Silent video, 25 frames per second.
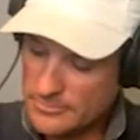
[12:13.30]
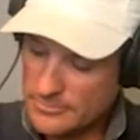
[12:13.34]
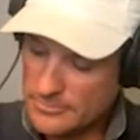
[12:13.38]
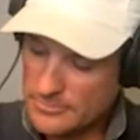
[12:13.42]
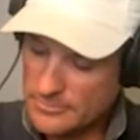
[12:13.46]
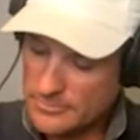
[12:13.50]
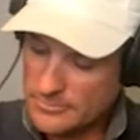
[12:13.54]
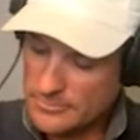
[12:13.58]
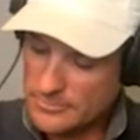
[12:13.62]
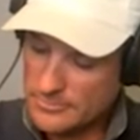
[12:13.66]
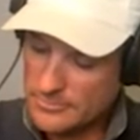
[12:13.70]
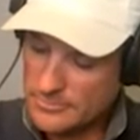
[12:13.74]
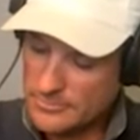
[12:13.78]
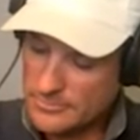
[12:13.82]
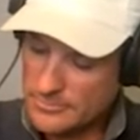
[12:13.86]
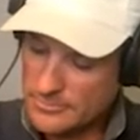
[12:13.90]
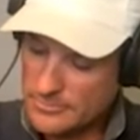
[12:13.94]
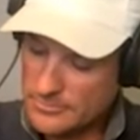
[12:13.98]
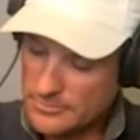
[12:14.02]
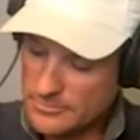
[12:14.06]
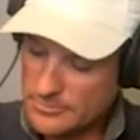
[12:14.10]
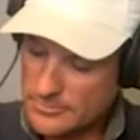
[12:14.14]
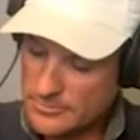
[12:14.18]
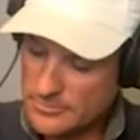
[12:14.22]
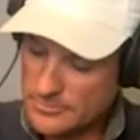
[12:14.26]

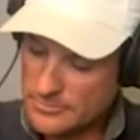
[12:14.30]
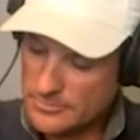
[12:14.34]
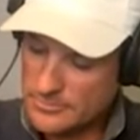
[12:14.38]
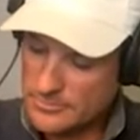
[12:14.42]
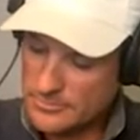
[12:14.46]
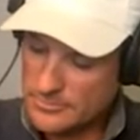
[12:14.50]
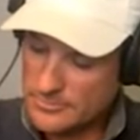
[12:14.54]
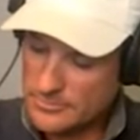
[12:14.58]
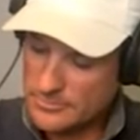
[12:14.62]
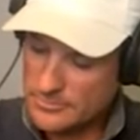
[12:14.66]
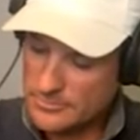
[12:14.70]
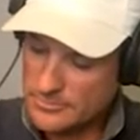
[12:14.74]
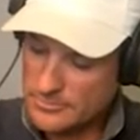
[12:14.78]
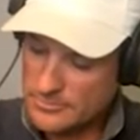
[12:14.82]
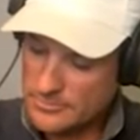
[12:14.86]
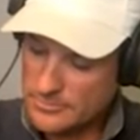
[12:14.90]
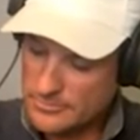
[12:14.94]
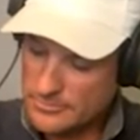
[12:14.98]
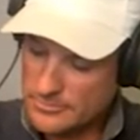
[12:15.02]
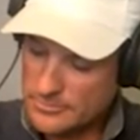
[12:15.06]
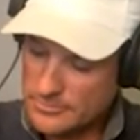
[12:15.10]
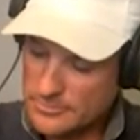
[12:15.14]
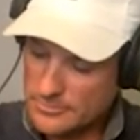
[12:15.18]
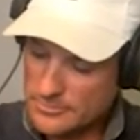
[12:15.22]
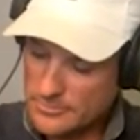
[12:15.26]

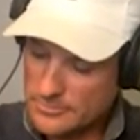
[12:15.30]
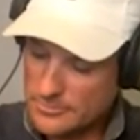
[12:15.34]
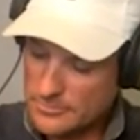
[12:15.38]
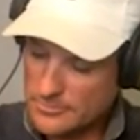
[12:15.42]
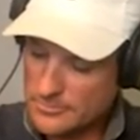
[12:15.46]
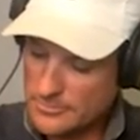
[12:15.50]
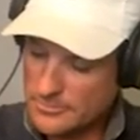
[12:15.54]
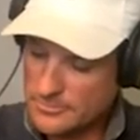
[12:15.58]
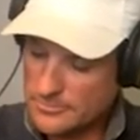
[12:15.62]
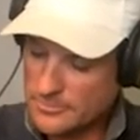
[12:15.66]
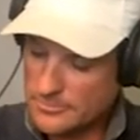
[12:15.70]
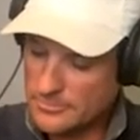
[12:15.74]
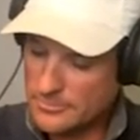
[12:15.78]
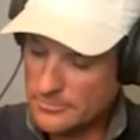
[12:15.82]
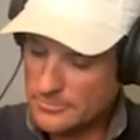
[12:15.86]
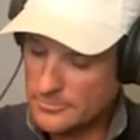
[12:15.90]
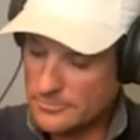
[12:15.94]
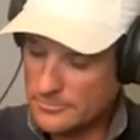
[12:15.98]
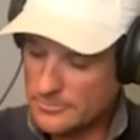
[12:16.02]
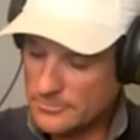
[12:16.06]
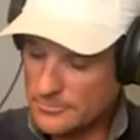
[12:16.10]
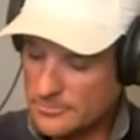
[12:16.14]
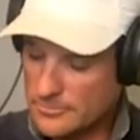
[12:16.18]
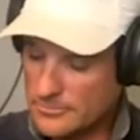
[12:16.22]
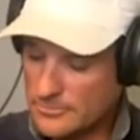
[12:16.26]

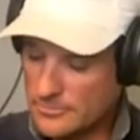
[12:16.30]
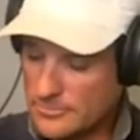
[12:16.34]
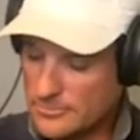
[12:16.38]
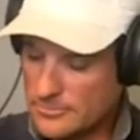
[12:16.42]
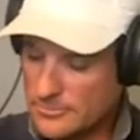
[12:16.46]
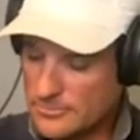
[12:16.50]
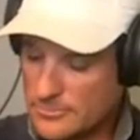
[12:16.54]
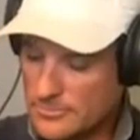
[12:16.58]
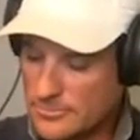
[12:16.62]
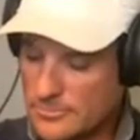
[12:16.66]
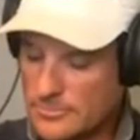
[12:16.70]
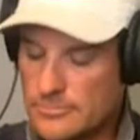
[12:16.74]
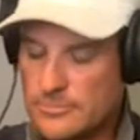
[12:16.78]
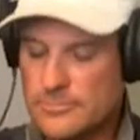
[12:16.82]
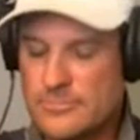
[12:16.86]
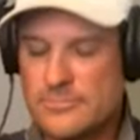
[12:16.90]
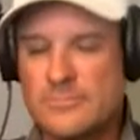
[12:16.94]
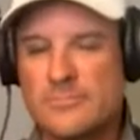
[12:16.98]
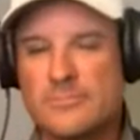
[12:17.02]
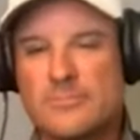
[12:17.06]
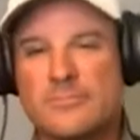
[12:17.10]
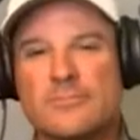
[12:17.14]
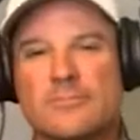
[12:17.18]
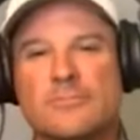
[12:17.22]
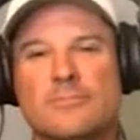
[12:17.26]

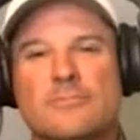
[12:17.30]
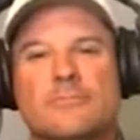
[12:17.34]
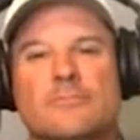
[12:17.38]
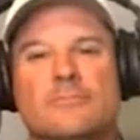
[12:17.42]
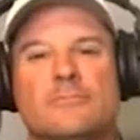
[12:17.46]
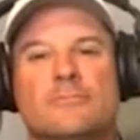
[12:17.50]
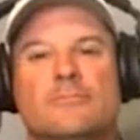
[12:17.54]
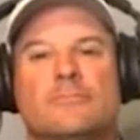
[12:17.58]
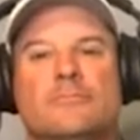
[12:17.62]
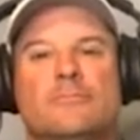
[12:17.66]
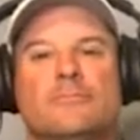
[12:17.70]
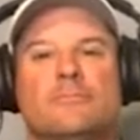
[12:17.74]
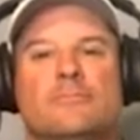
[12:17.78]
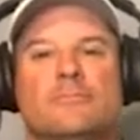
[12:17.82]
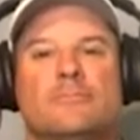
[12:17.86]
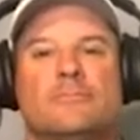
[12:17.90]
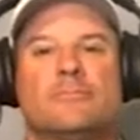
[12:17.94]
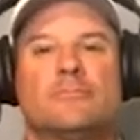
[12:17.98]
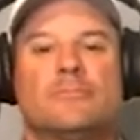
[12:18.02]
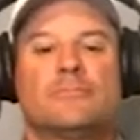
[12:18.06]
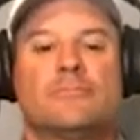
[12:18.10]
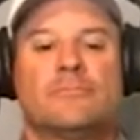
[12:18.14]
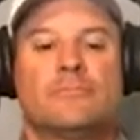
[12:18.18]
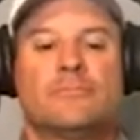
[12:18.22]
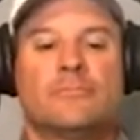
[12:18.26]

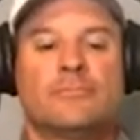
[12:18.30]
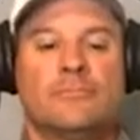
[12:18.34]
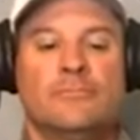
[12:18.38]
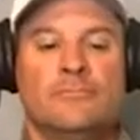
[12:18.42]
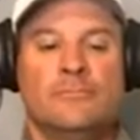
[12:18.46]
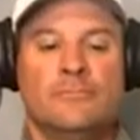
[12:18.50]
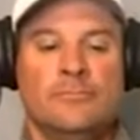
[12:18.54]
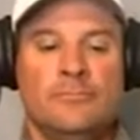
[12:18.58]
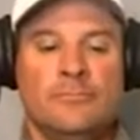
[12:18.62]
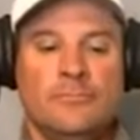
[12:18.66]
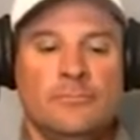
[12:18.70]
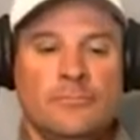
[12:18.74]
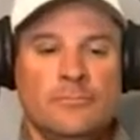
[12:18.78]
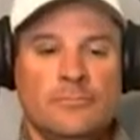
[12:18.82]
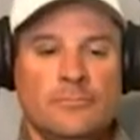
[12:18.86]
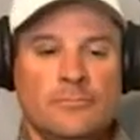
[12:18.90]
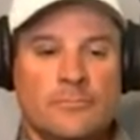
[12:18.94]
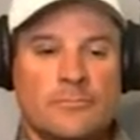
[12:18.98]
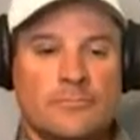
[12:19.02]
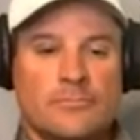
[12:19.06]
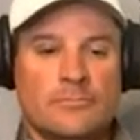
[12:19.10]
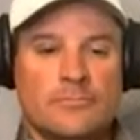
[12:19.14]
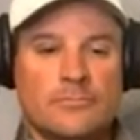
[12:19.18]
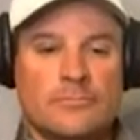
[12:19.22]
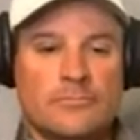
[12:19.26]

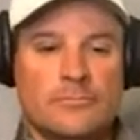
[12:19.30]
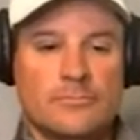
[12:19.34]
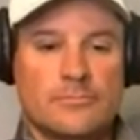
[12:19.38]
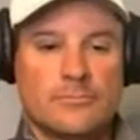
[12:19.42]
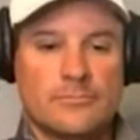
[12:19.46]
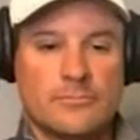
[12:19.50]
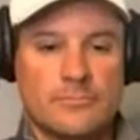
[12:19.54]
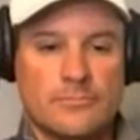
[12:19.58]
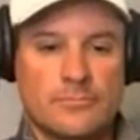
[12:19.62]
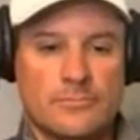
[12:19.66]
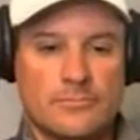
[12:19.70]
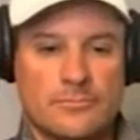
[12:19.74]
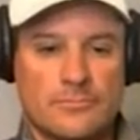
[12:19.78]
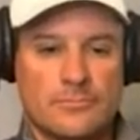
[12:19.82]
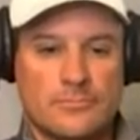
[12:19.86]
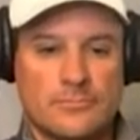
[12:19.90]
(not speaking)